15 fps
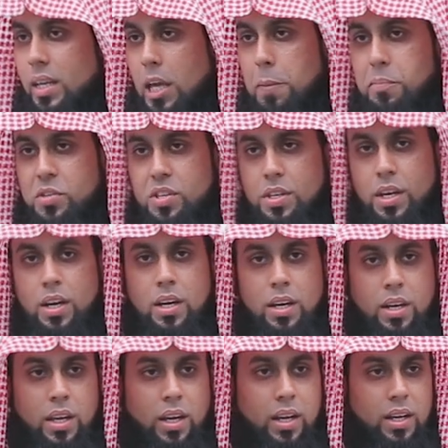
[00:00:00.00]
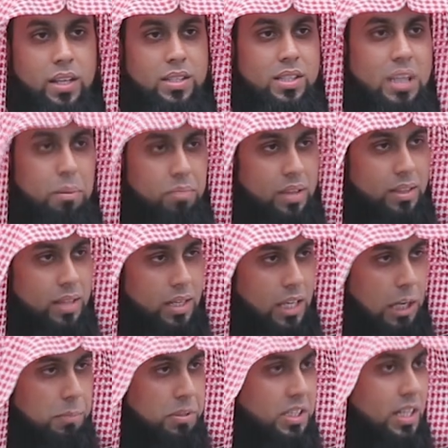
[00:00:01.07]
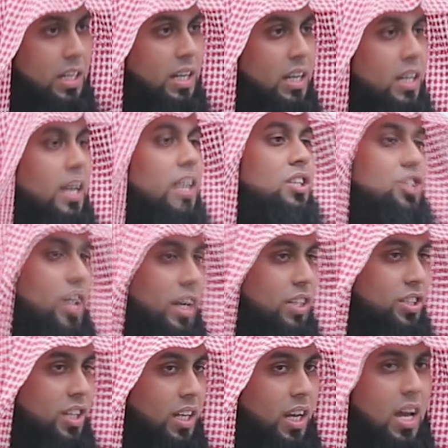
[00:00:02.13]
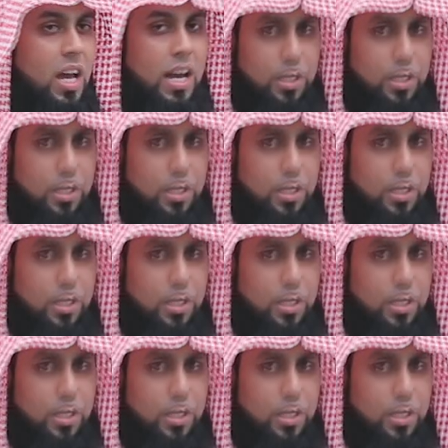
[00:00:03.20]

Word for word: it keeps turning. It's something that keeps turning and changing.